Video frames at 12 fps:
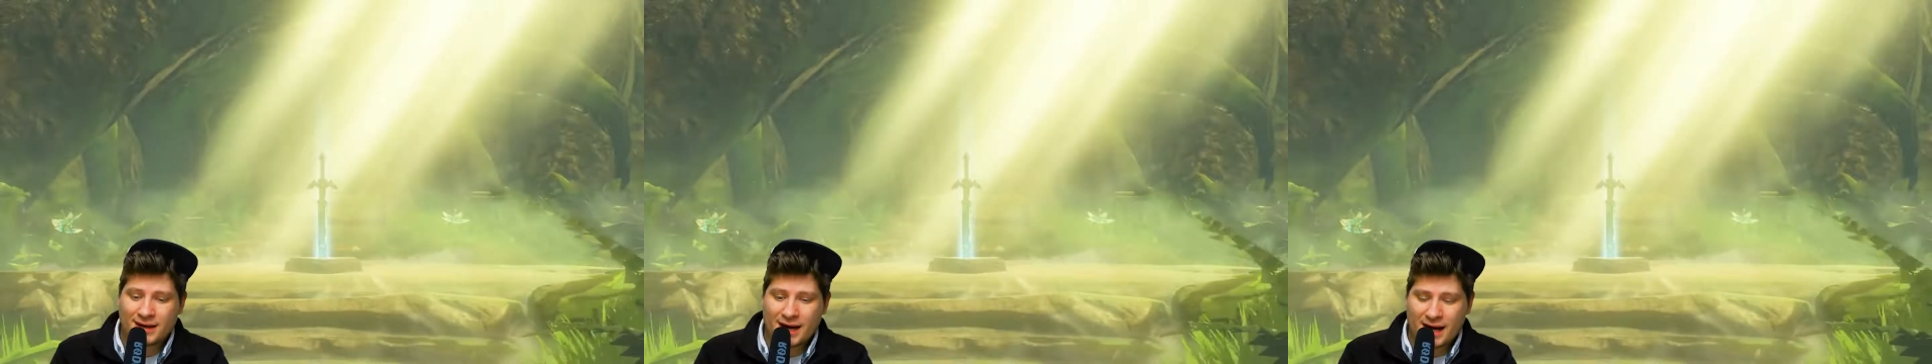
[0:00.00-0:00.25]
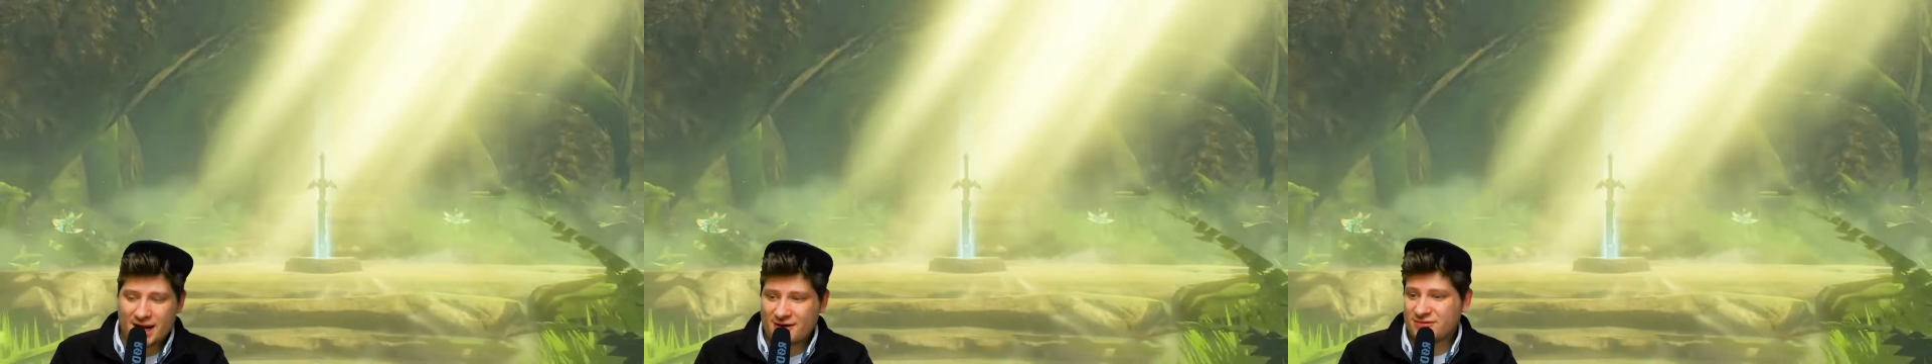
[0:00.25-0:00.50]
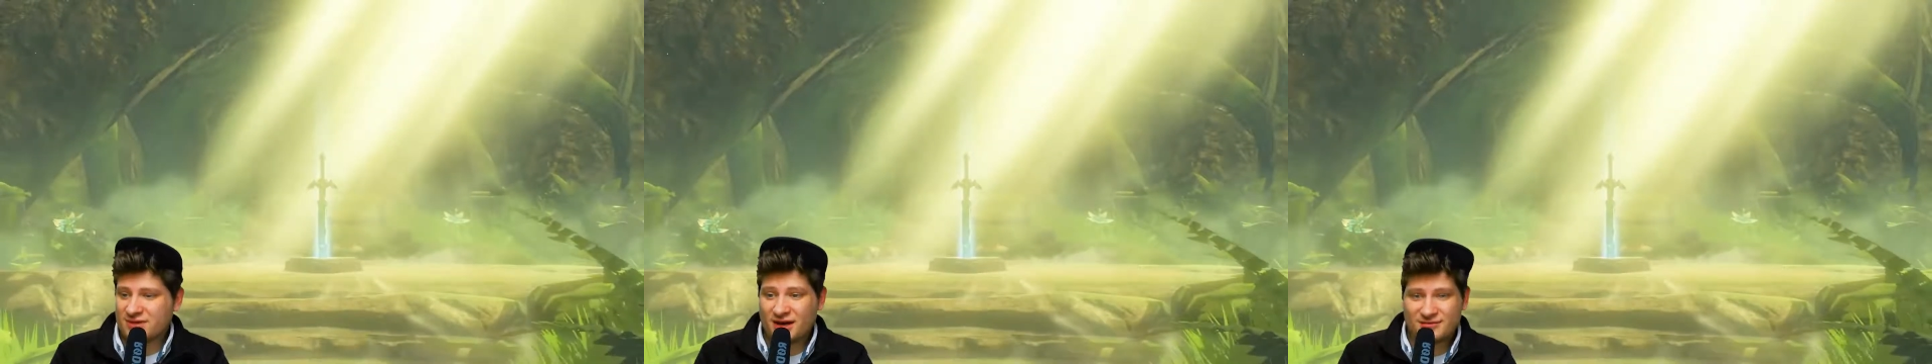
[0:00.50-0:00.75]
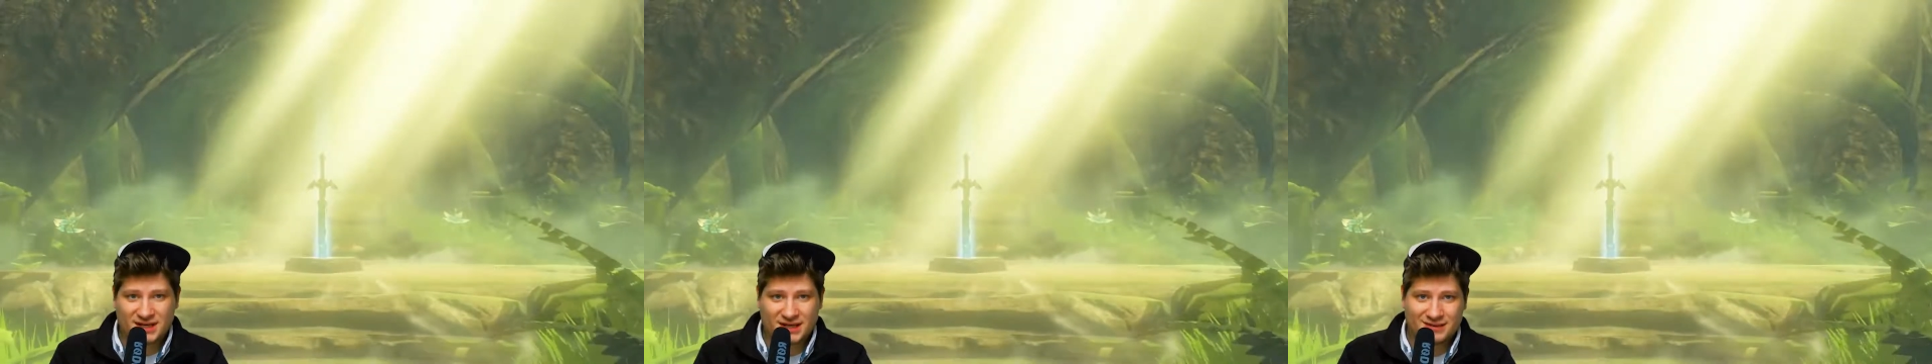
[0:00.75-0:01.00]
And I've
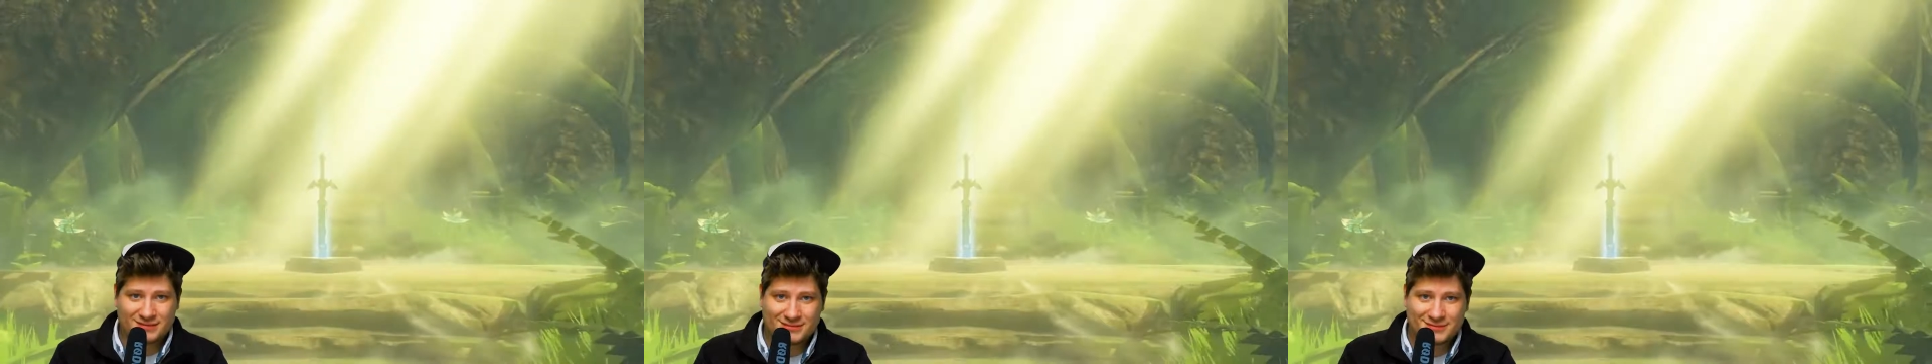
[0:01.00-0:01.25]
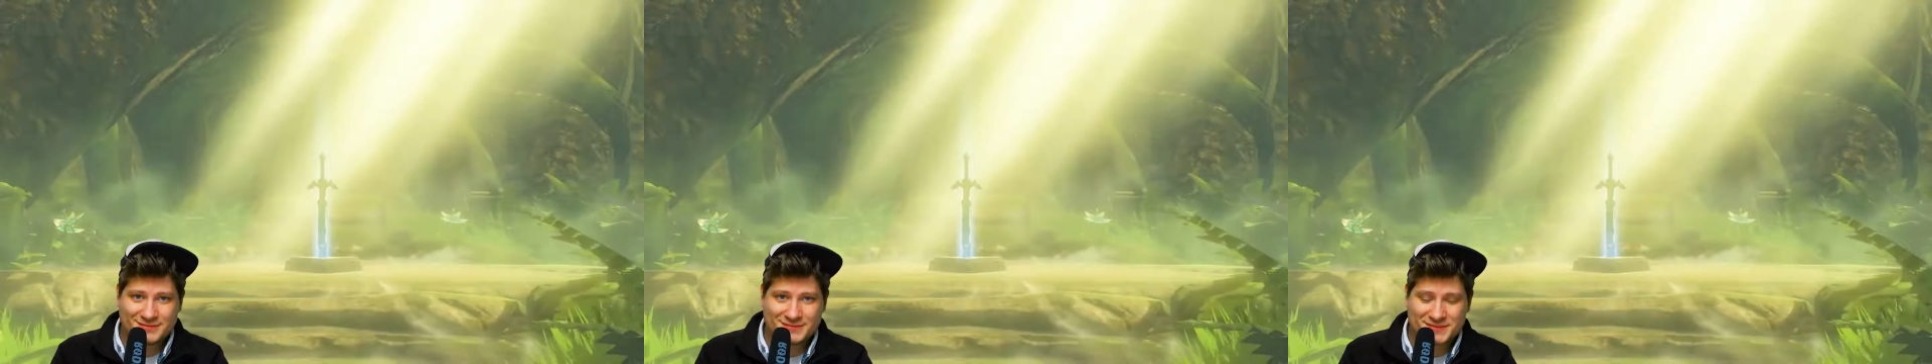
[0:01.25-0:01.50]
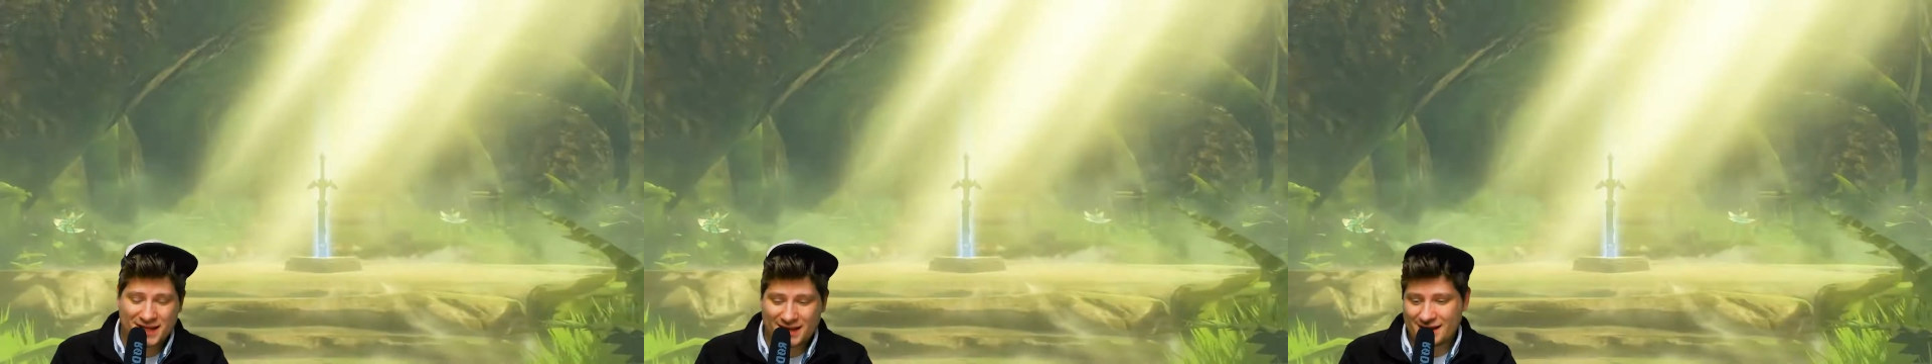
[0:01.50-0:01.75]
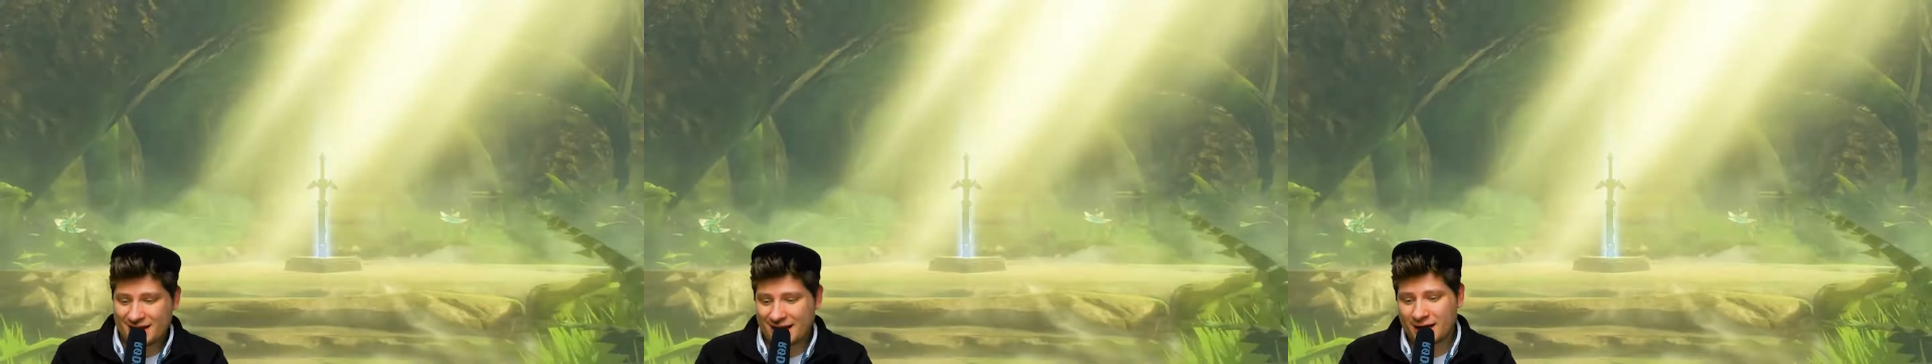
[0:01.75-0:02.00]
loved it.
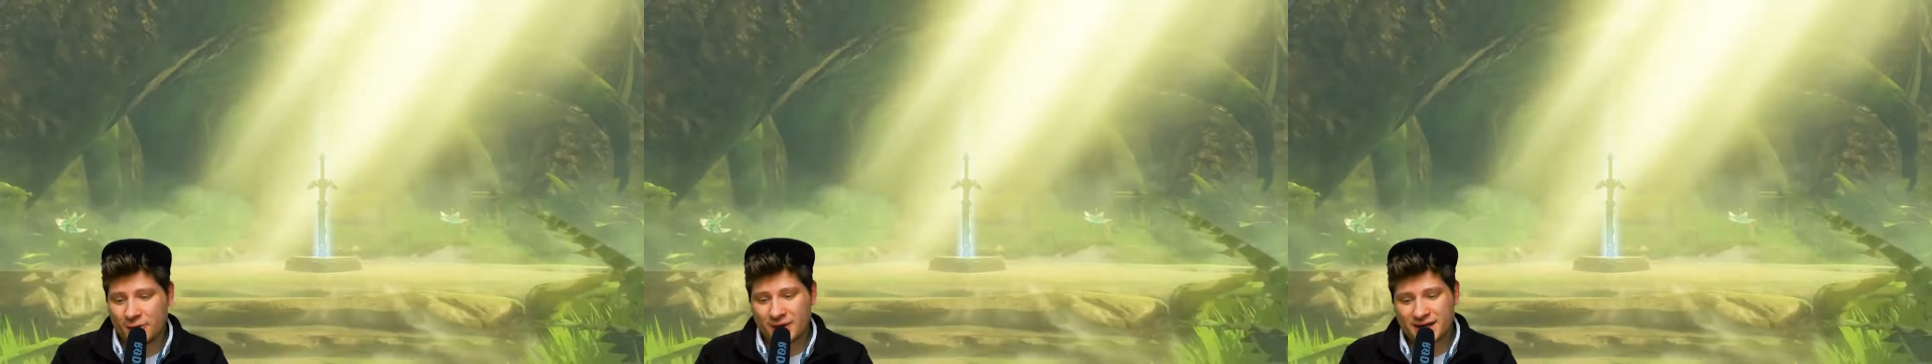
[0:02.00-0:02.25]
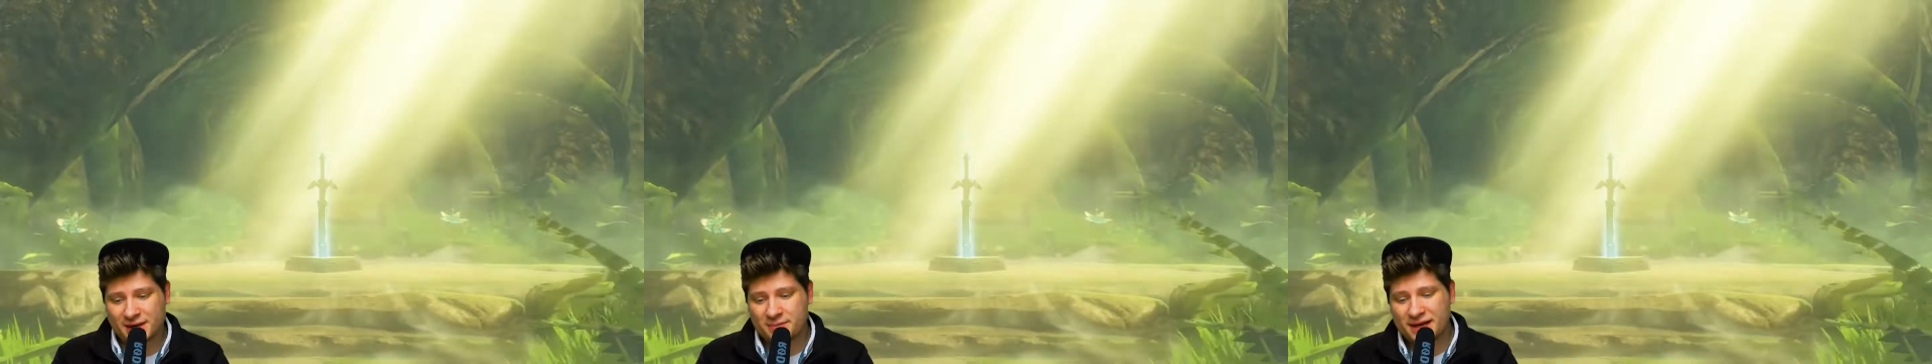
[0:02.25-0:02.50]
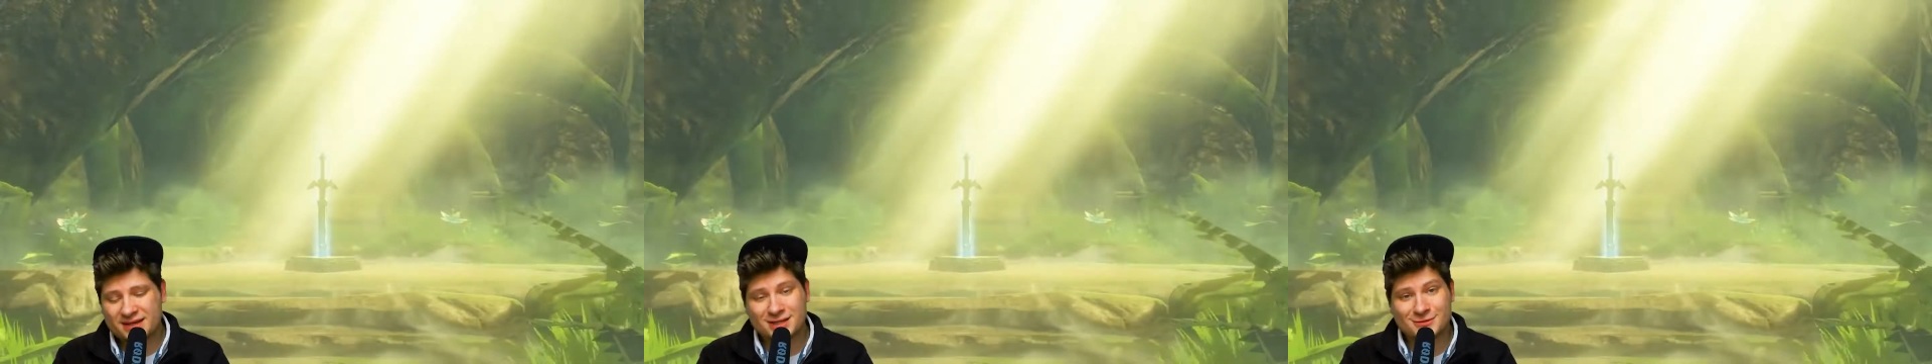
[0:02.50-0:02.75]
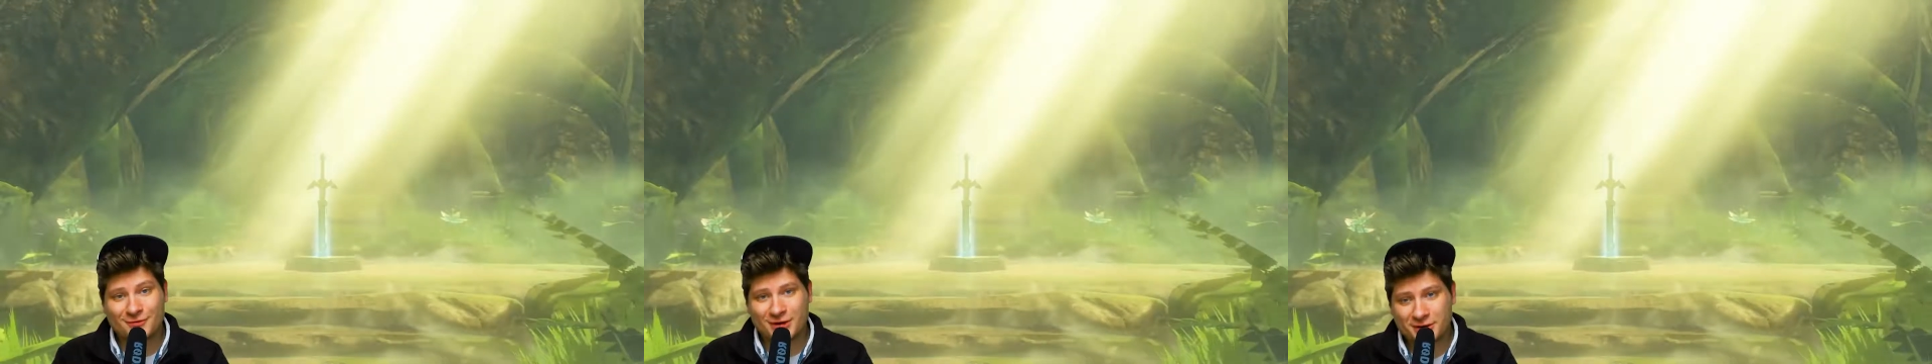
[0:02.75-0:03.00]
And I wanted to make
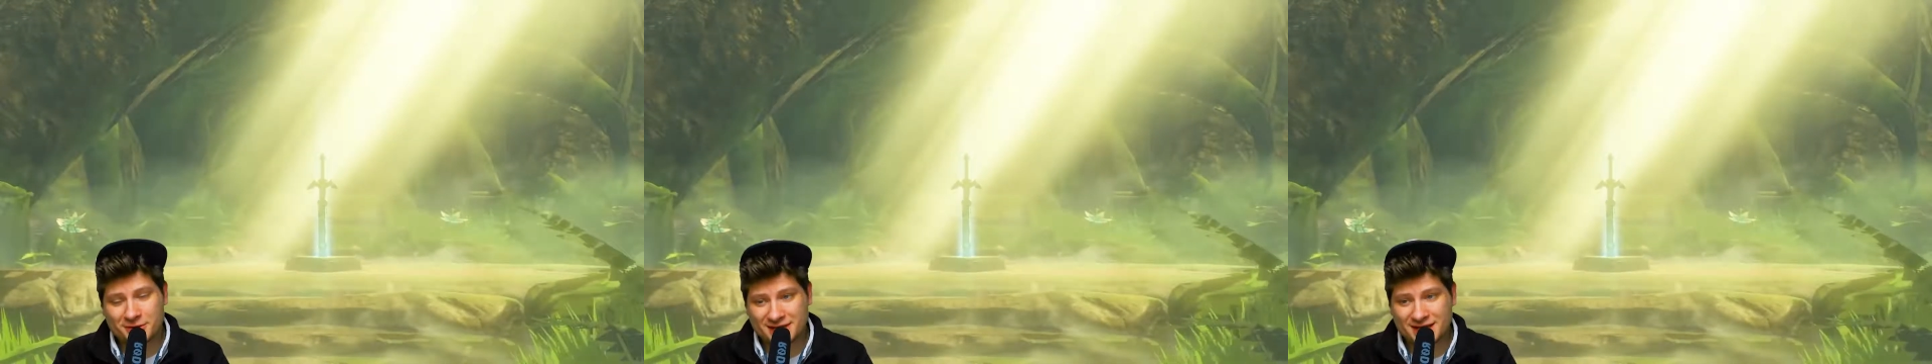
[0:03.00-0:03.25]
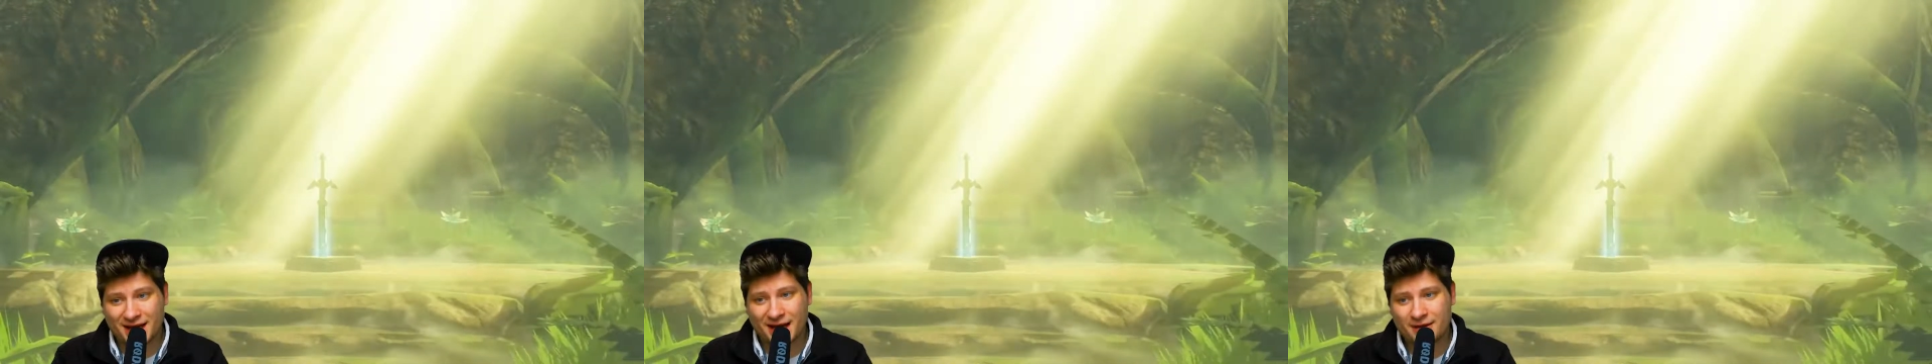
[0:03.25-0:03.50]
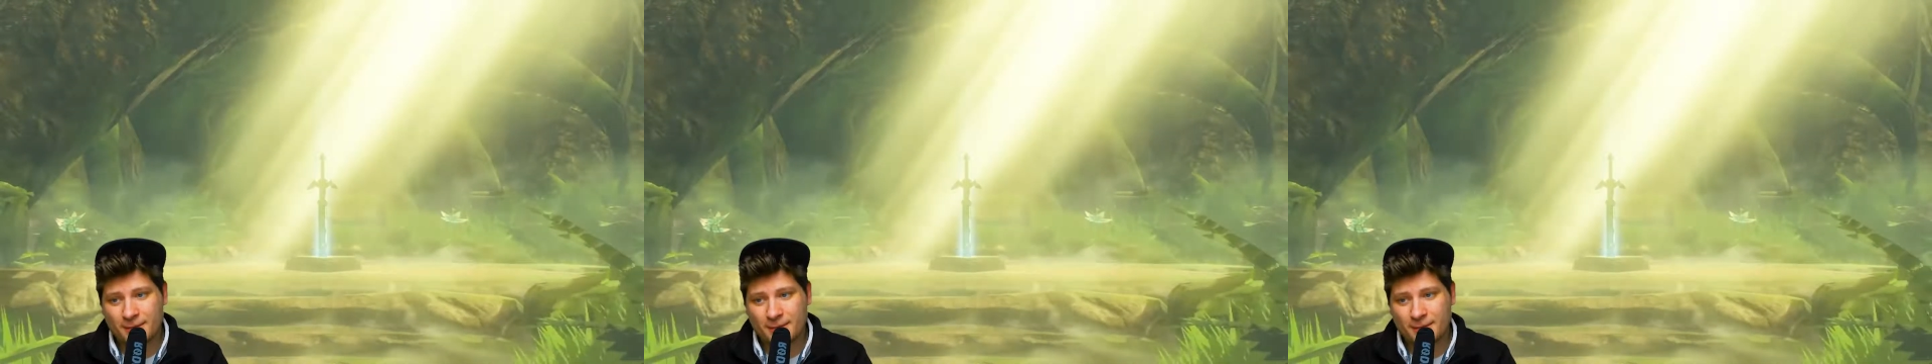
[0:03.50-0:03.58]
this video today